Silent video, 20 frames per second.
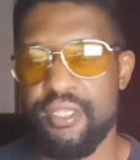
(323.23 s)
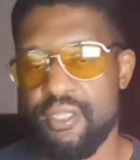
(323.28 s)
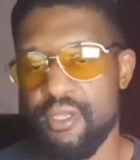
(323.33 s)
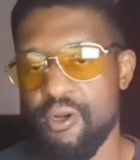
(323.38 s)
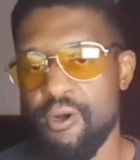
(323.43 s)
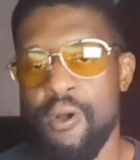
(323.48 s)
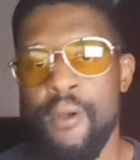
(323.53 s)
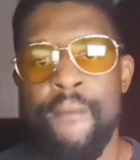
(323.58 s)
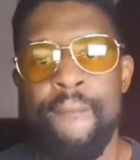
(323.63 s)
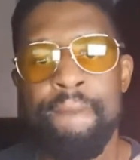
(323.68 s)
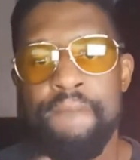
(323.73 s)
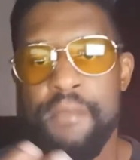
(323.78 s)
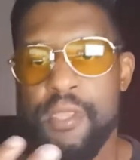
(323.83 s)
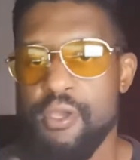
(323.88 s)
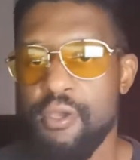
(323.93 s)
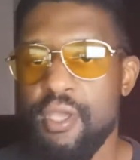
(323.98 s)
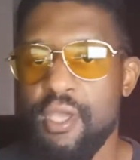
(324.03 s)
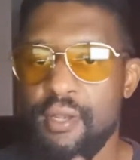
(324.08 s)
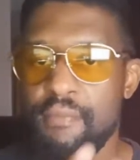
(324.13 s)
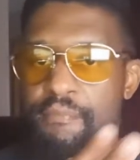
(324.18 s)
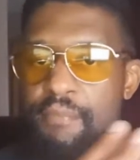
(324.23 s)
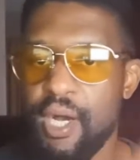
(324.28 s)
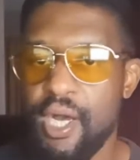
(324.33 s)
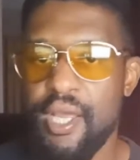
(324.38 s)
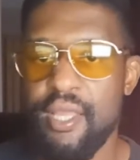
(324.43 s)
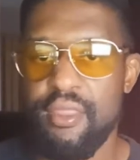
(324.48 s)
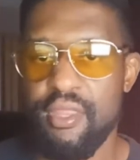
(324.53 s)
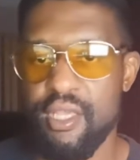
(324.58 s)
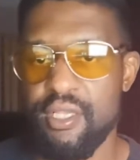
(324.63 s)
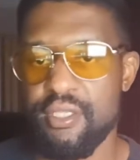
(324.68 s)
So you can
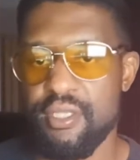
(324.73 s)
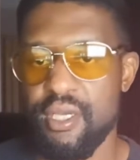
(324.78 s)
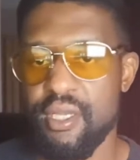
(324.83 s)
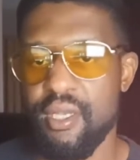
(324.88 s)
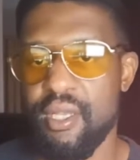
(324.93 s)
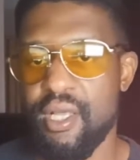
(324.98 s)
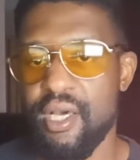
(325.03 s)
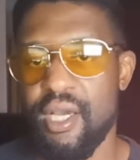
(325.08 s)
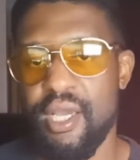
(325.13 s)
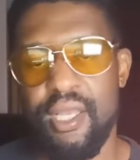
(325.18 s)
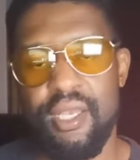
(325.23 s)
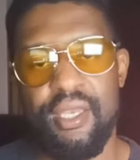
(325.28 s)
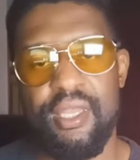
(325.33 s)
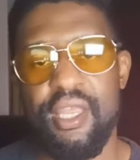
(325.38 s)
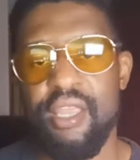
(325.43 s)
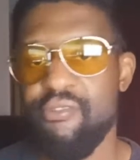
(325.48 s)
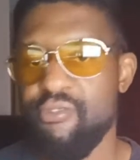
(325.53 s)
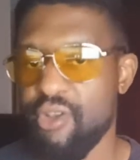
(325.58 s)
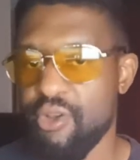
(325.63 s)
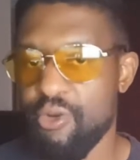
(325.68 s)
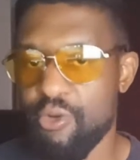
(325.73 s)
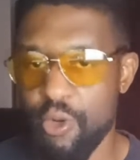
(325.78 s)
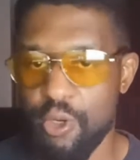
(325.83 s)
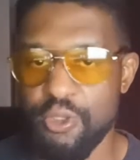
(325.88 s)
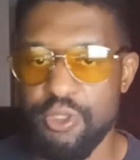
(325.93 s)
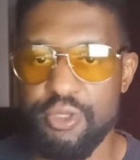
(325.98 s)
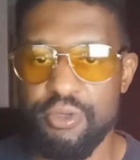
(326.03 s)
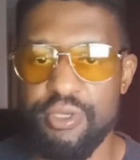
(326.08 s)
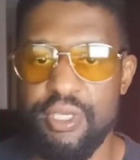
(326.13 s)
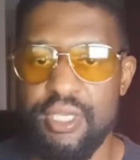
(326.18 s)
buy things online, even
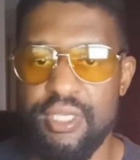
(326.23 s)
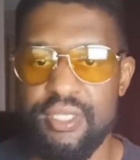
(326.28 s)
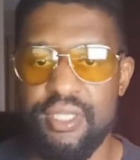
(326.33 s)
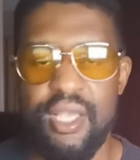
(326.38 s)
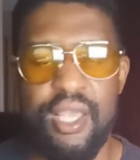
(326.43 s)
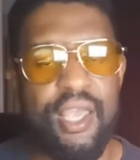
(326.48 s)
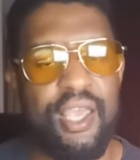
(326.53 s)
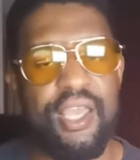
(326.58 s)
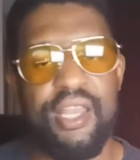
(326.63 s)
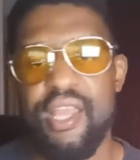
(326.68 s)
groceries,